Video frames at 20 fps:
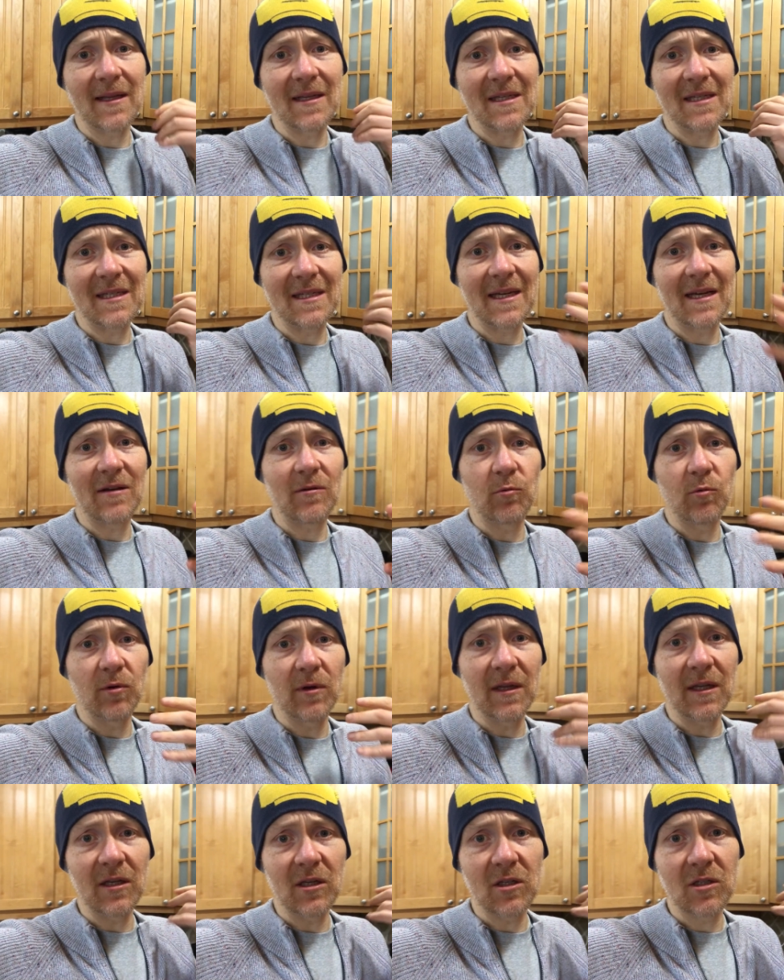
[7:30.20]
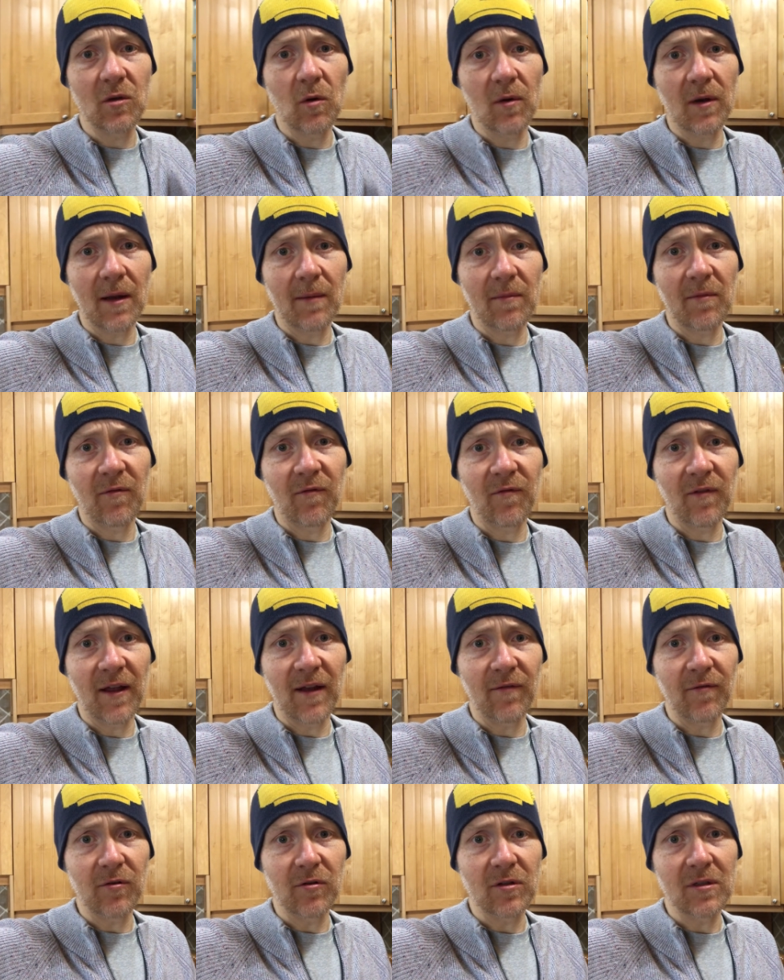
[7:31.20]
can sit and really soak up the
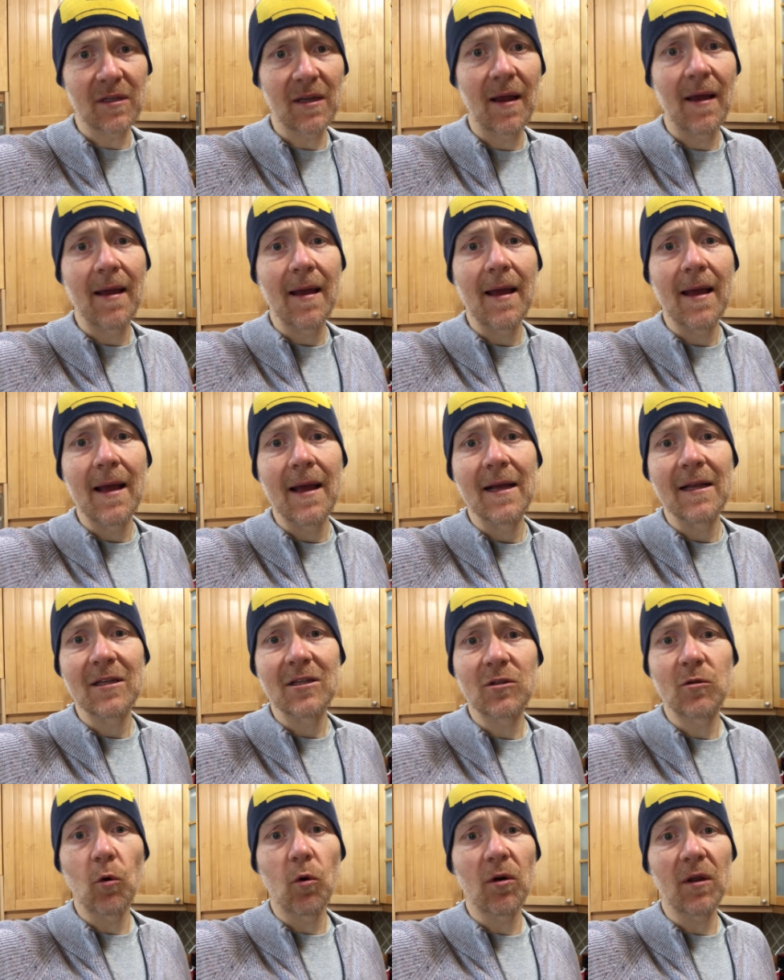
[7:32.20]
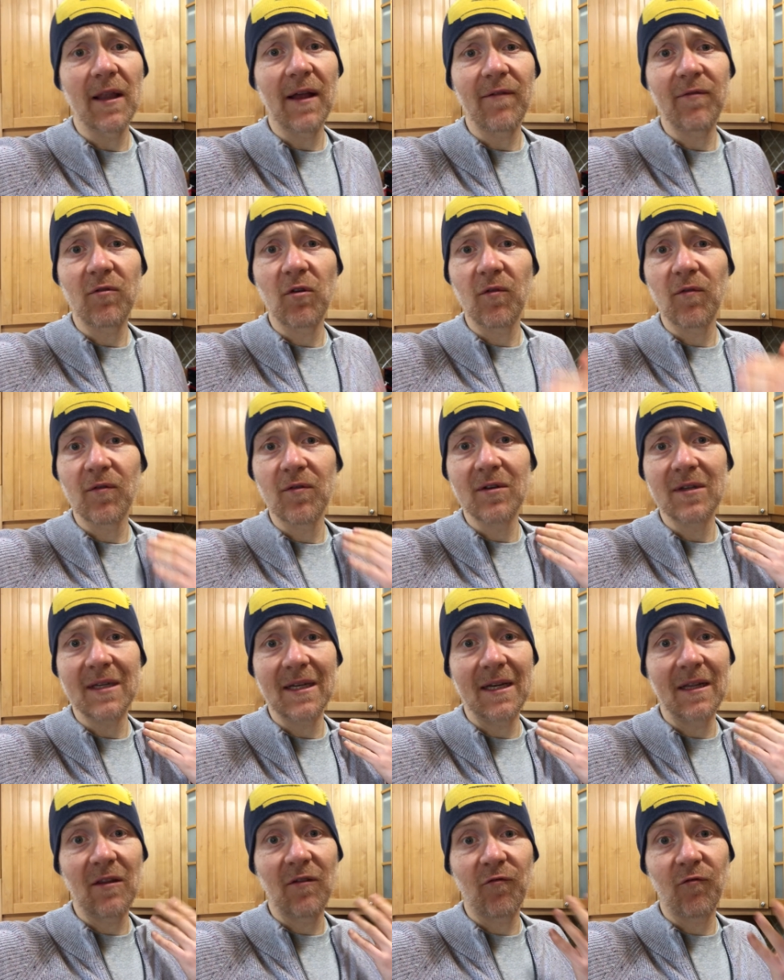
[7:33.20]
flavors. Store leftovers
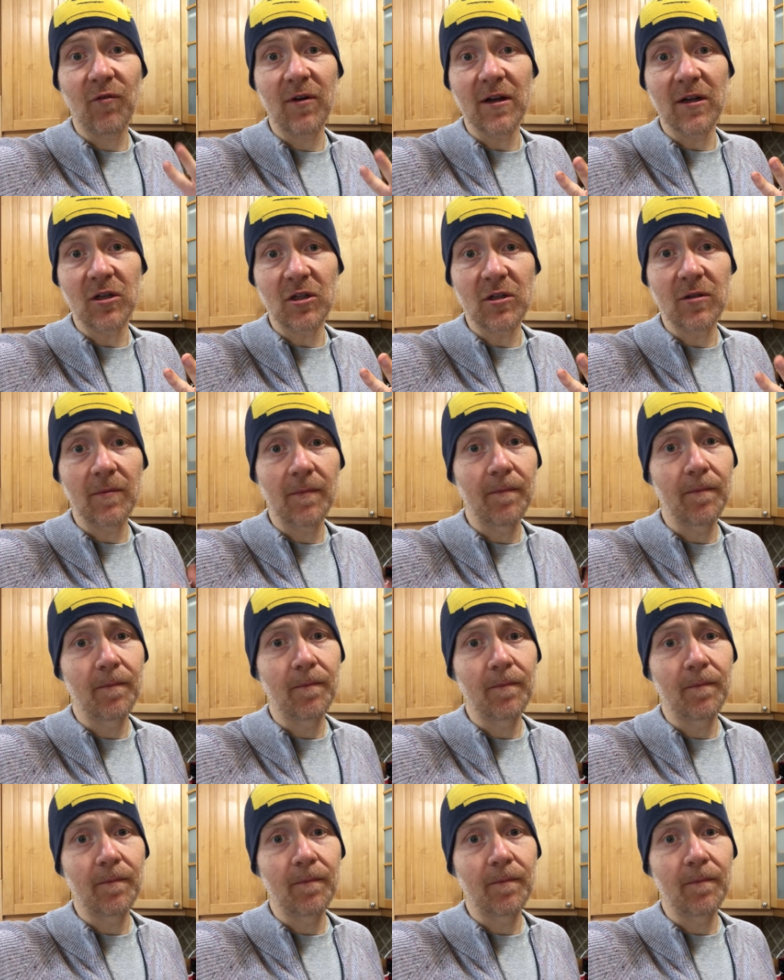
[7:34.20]
in the fridge.